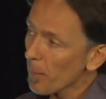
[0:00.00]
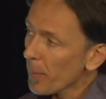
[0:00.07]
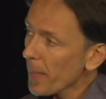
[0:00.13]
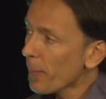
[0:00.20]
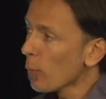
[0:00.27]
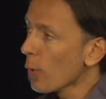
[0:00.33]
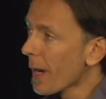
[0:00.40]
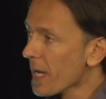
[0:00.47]

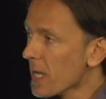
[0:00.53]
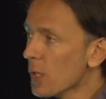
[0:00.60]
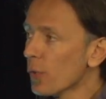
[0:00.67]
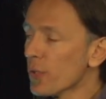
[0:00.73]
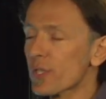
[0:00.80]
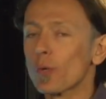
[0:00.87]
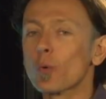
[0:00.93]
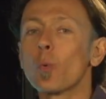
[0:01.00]
People who are
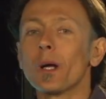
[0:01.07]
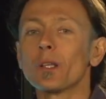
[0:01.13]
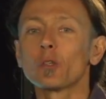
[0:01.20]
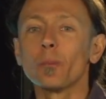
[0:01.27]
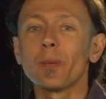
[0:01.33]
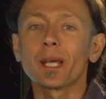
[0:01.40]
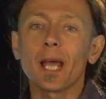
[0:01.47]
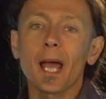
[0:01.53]
used to
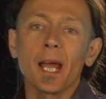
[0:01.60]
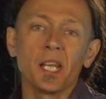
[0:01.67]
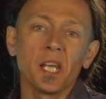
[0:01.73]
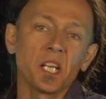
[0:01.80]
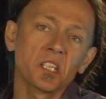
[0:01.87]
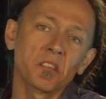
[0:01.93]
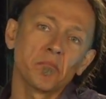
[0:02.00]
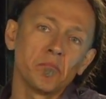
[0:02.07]
quantum
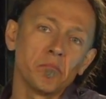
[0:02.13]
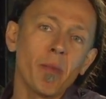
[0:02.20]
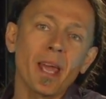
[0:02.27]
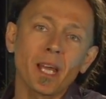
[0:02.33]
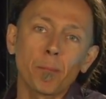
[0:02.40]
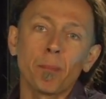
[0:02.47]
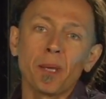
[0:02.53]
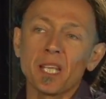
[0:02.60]
mechanics
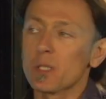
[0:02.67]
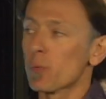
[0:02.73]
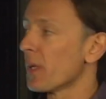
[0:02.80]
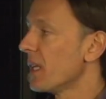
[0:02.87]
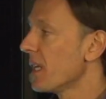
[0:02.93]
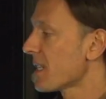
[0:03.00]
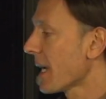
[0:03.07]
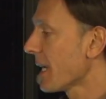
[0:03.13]
make peace
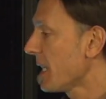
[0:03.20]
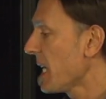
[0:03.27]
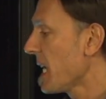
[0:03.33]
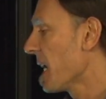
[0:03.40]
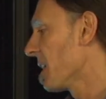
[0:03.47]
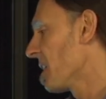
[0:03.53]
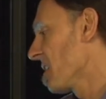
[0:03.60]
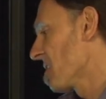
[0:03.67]
with this
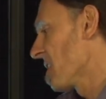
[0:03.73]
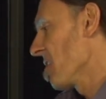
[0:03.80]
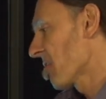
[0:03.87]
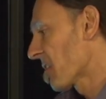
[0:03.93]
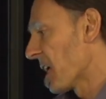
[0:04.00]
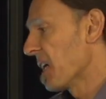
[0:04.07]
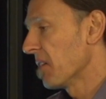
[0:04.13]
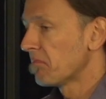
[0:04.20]
idea. They say,
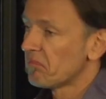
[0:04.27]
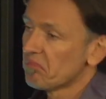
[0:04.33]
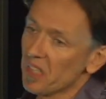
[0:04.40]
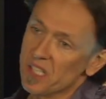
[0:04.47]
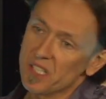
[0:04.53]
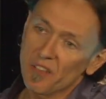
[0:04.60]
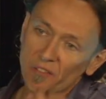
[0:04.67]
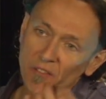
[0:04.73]
okay,
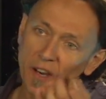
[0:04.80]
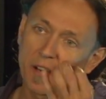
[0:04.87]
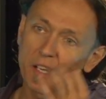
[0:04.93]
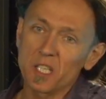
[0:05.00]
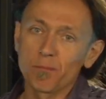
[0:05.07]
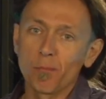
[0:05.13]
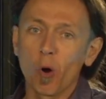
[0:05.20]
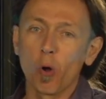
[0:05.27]
it's a very
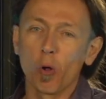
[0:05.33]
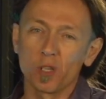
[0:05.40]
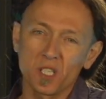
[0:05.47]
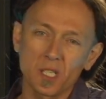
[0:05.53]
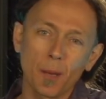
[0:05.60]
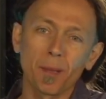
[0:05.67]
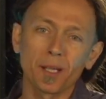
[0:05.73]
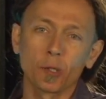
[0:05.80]
small
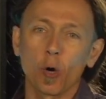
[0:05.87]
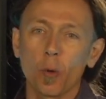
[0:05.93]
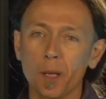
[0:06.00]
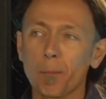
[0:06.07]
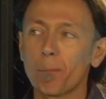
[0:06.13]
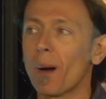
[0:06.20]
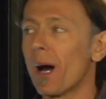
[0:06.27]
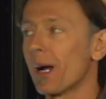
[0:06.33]

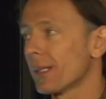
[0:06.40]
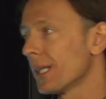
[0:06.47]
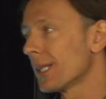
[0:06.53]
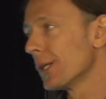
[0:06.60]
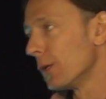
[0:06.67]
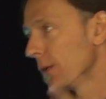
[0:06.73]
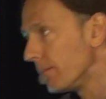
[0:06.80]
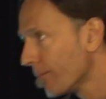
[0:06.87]
subatomic
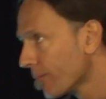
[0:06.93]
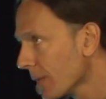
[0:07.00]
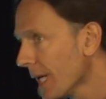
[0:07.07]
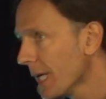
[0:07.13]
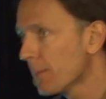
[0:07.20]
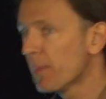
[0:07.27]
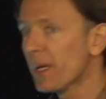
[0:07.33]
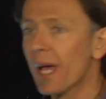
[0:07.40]
particle.
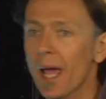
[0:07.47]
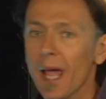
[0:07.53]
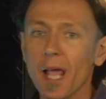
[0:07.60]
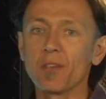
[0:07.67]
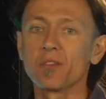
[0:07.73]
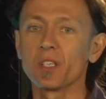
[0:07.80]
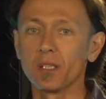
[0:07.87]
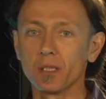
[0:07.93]
It
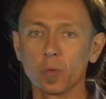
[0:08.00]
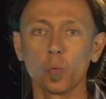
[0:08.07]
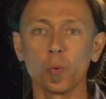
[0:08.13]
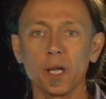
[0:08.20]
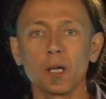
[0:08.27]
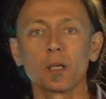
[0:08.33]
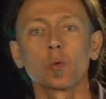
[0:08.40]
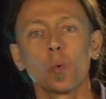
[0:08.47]
behaves in the
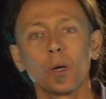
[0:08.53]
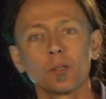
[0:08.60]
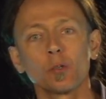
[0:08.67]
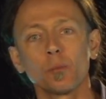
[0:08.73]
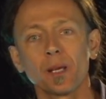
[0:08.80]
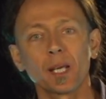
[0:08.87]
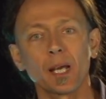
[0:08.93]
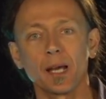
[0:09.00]
weird
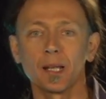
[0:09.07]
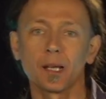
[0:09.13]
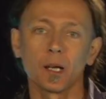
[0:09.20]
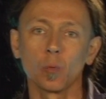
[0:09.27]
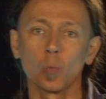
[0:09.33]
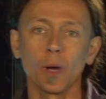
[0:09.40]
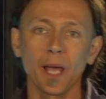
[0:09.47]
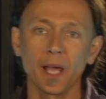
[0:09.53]
quantum
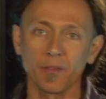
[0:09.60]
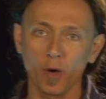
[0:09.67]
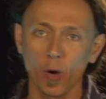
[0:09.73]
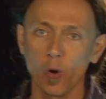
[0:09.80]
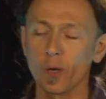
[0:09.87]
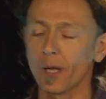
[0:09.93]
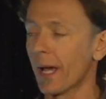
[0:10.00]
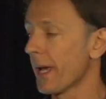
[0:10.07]
mechanical way.
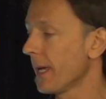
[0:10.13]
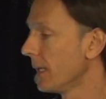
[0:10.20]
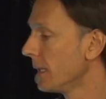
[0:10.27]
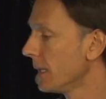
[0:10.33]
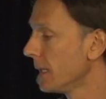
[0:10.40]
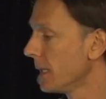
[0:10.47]
Okay.